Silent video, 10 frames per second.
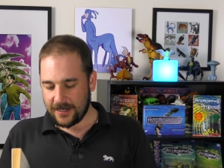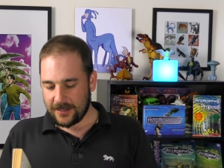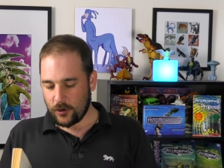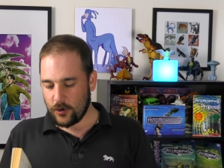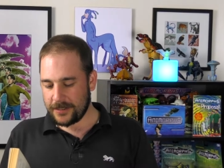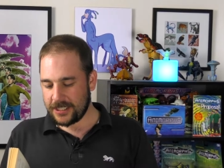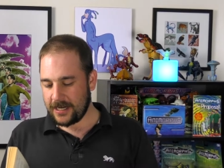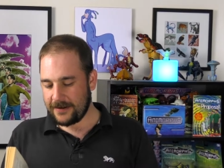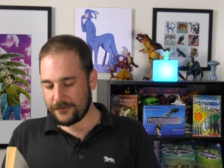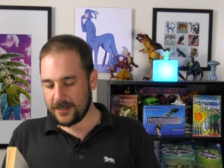The Hork-Bajir
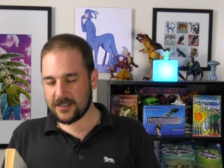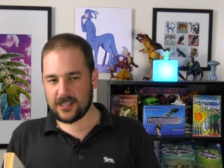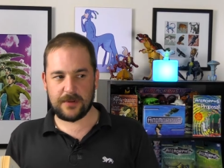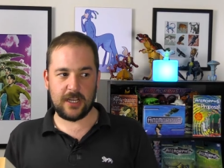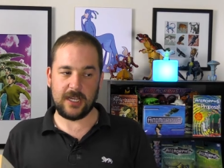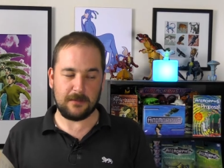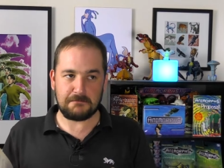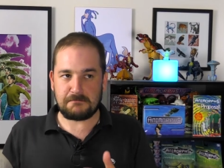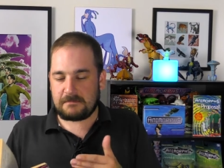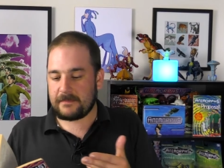have reason to be
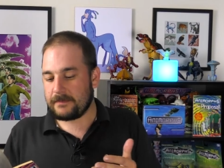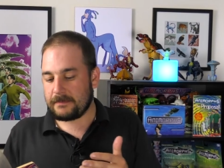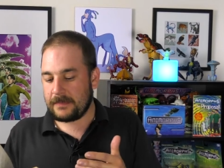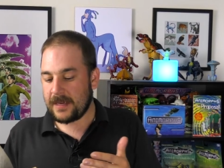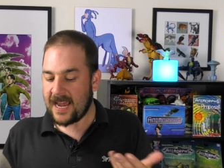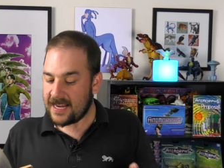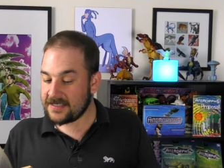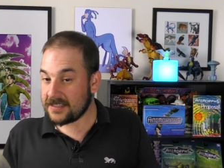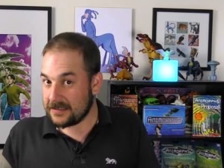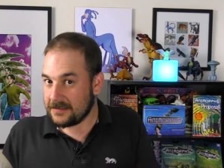
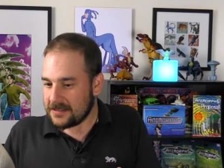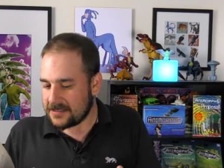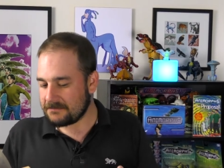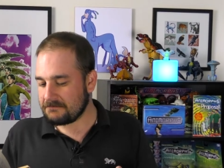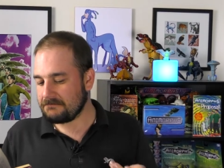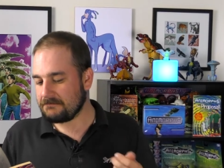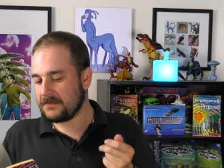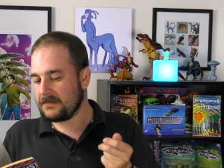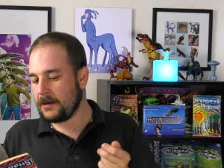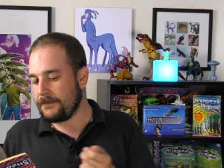hesitant
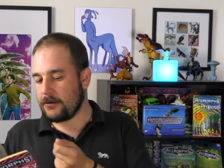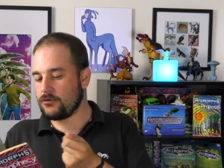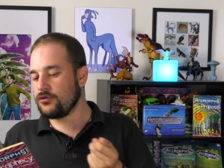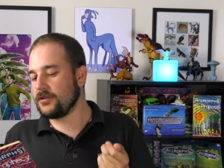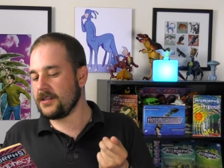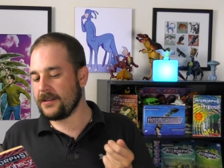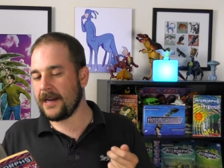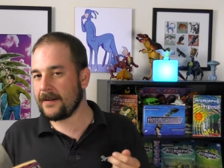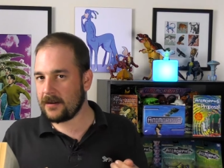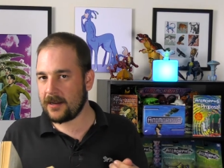about trusting the
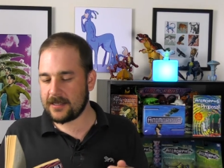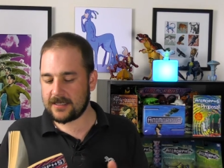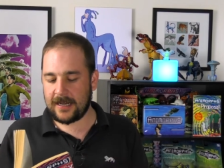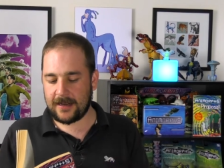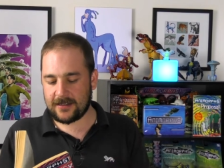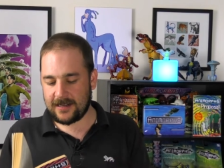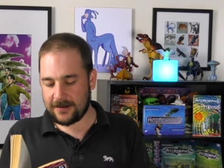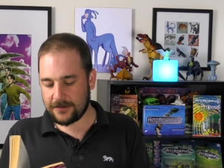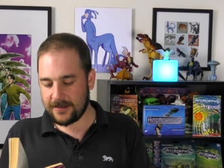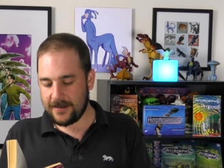Andalites, Ax
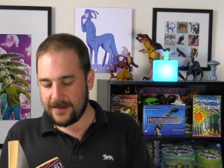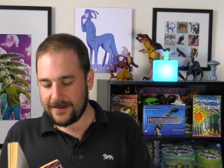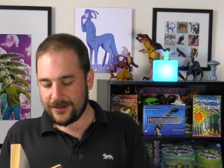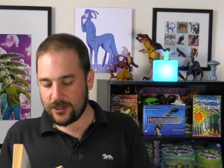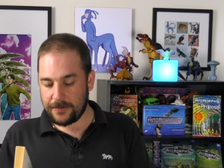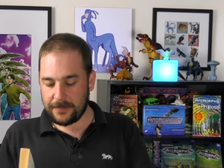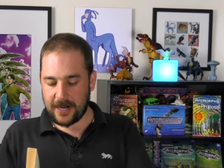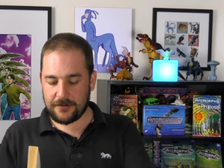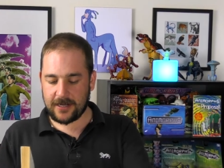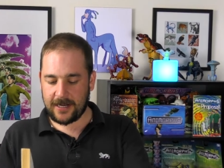allowed. Toby
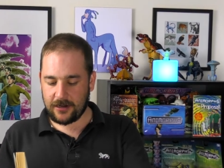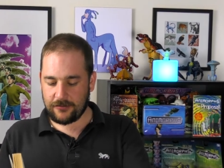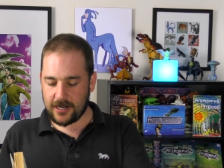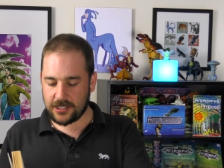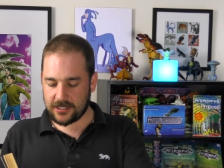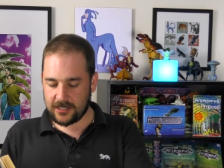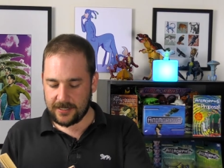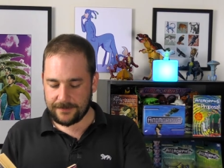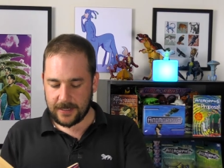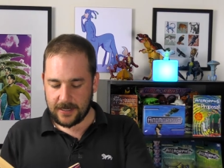bowed her head
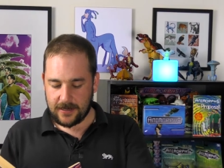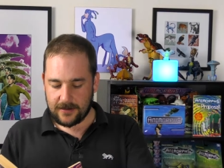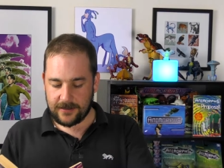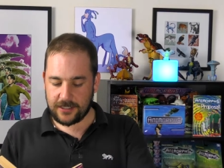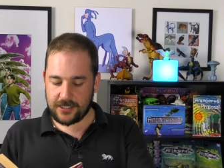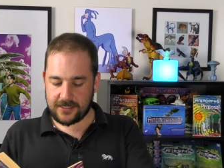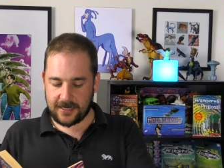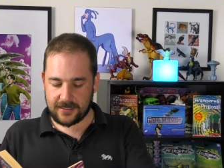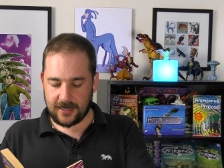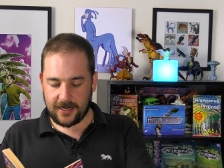graciously. Then she
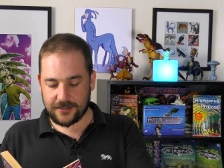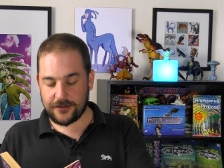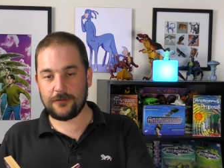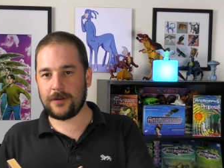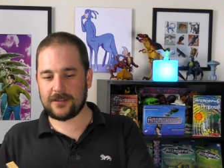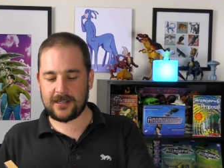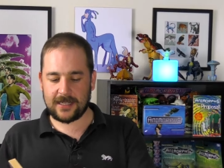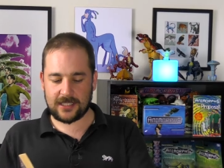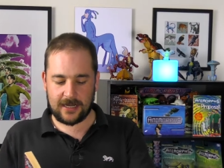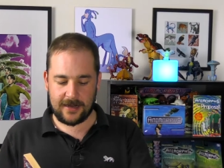said, I too want an
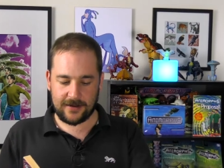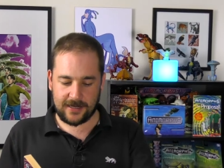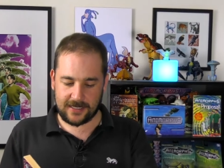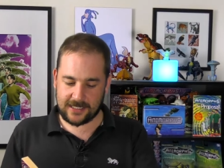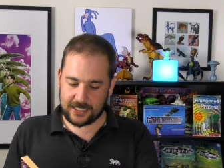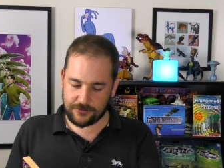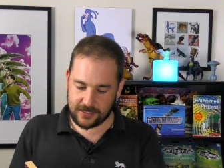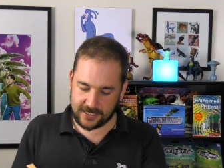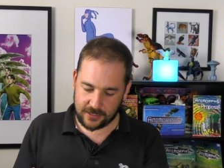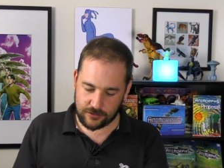answer, Arn, et cetera, et
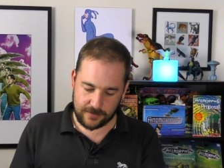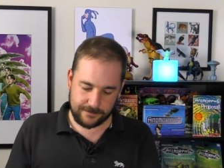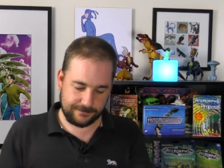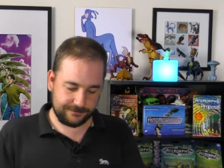cetera.